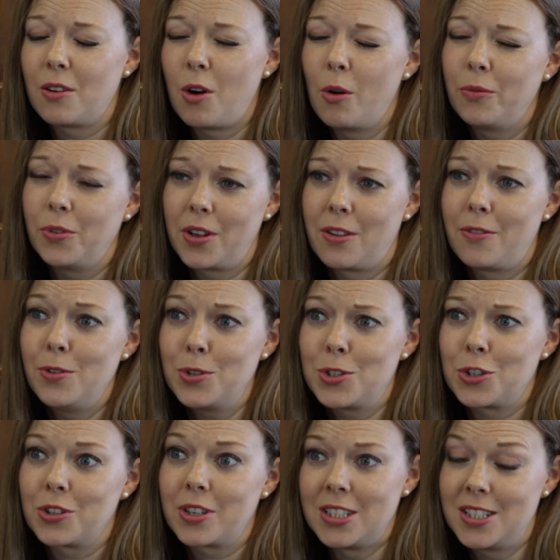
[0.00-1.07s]
hopefully in the
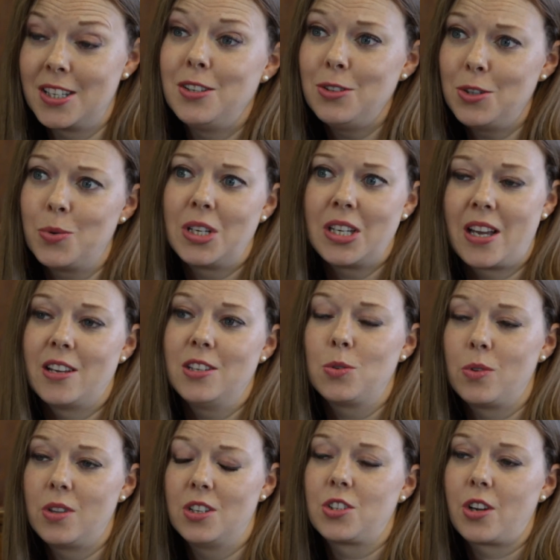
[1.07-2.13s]
future, continue to
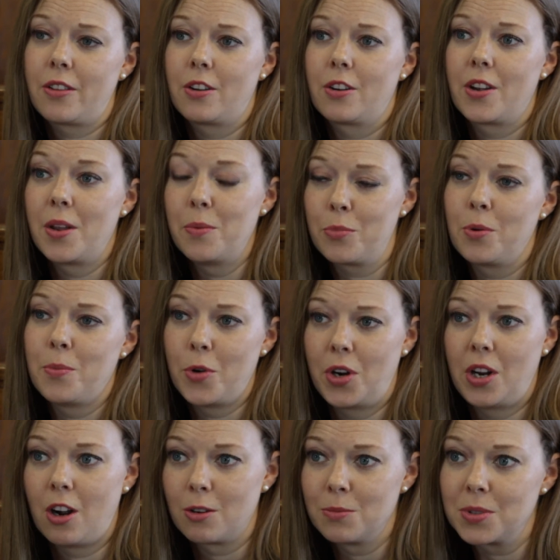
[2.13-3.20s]
engage with each other in
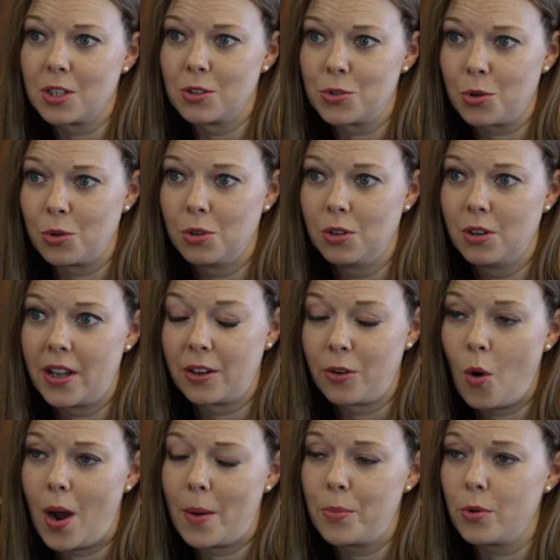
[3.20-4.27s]
promoting arms control and
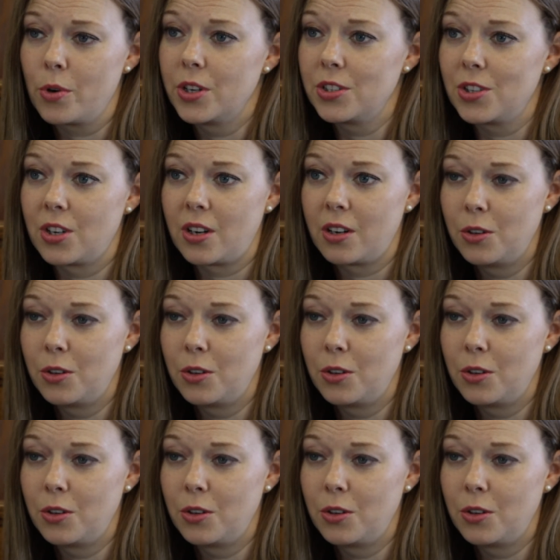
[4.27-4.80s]
cooperation